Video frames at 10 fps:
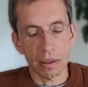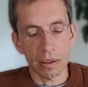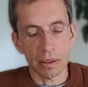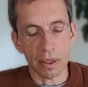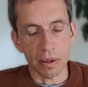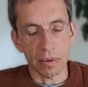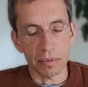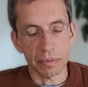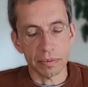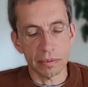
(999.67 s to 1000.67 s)

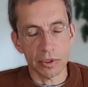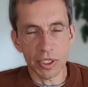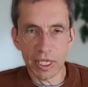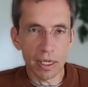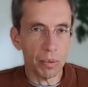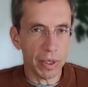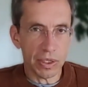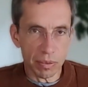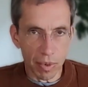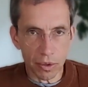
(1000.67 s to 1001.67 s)
So, to deal with
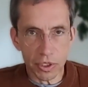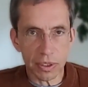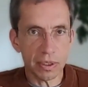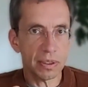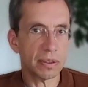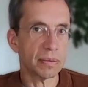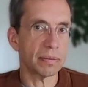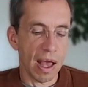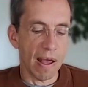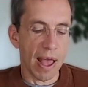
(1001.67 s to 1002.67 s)
these emotions,
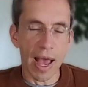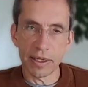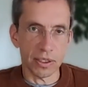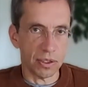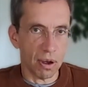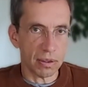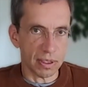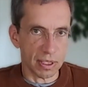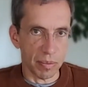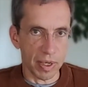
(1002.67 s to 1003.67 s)
I had to talk to
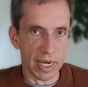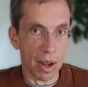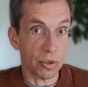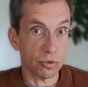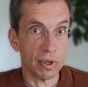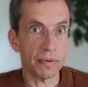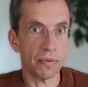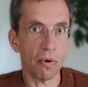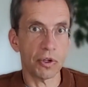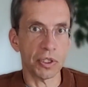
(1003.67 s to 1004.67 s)
somebody, and I was really
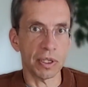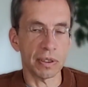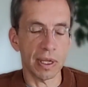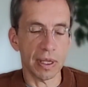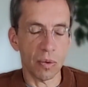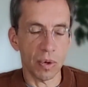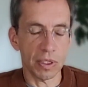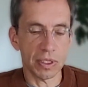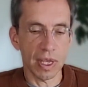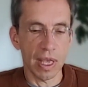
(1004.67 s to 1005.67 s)
fortunate that there
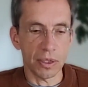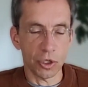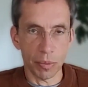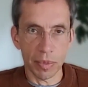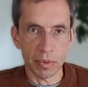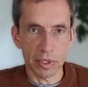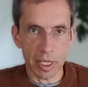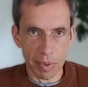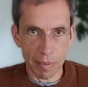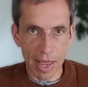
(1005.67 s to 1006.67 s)
was a German
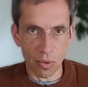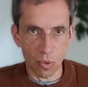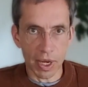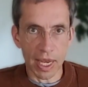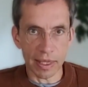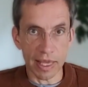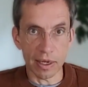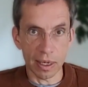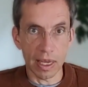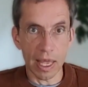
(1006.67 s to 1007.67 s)
diplomat working at that
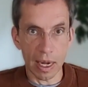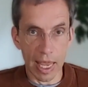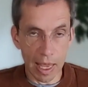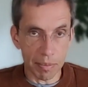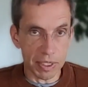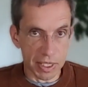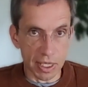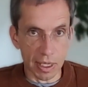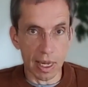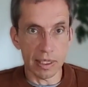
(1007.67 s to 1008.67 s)
embassy
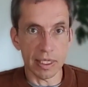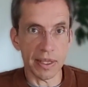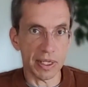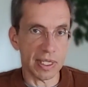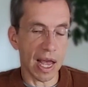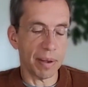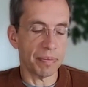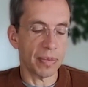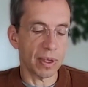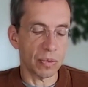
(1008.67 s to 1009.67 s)
in London at the
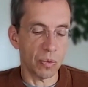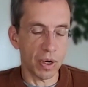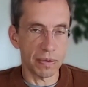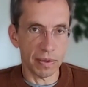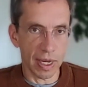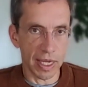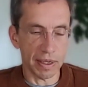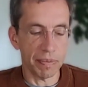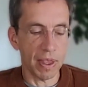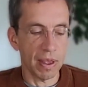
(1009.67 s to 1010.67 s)
time, wonderful
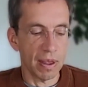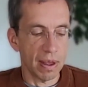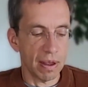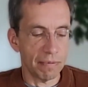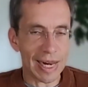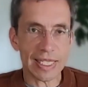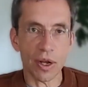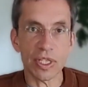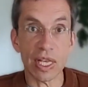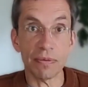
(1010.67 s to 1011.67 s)
lady,
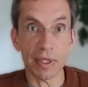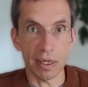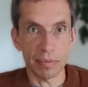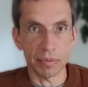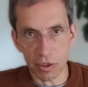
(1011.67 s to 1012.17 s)
Weitraut Sefte.